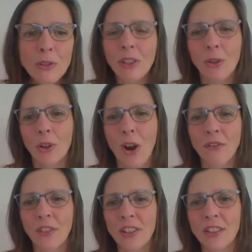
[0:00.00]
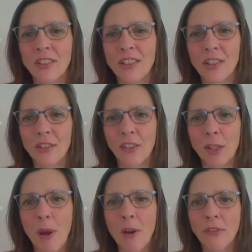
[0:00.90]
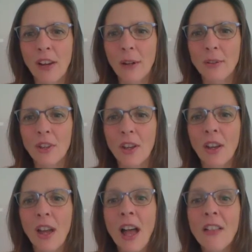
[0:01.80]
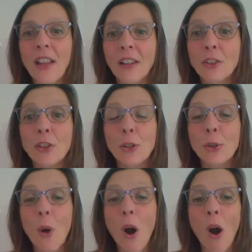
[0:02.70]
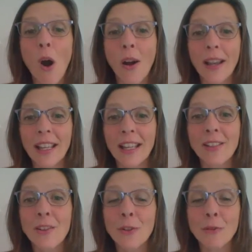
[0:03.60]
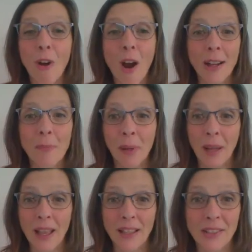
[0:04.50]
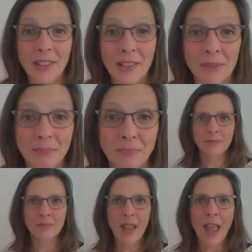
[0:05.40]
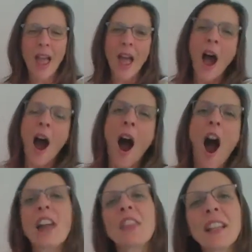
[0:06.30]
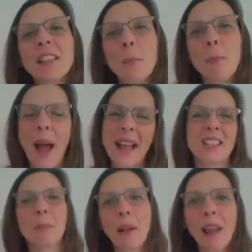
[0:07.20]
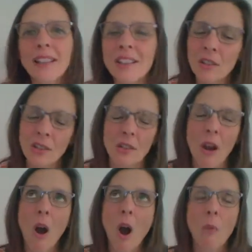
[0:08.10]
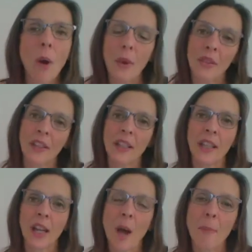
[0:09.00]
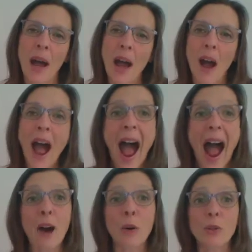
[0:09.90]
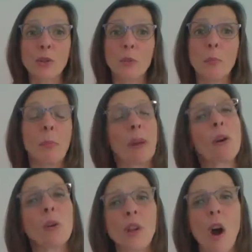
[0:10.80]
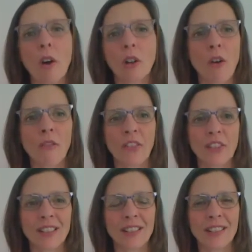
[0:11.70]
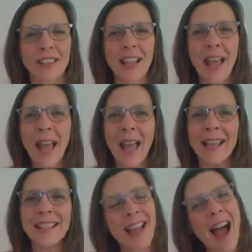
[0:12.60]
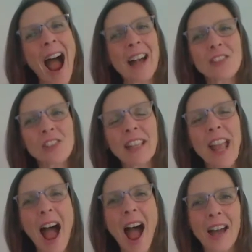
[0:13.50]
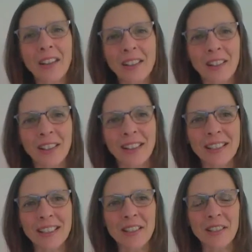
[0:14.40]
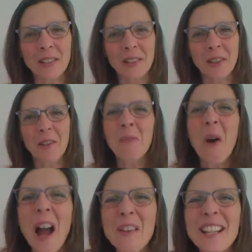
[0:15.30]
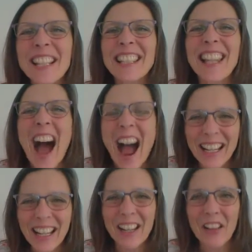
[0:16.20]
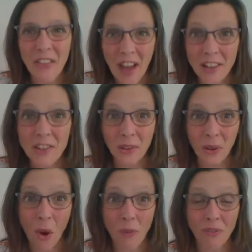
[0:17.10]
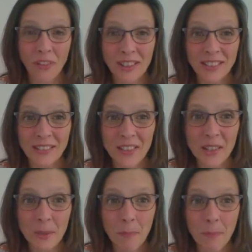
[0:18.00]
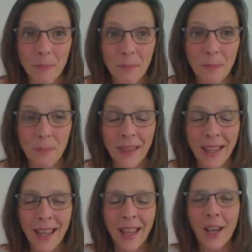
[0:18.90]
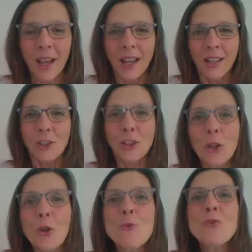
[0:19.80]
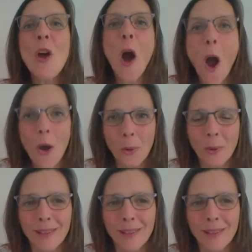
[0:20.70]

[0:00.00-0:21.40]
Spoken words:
your confidence as a female founder, then you are in the right place. I think the best place to start when we're thinking about how to build our confidence is to actually analyze why we lack that confidence. You know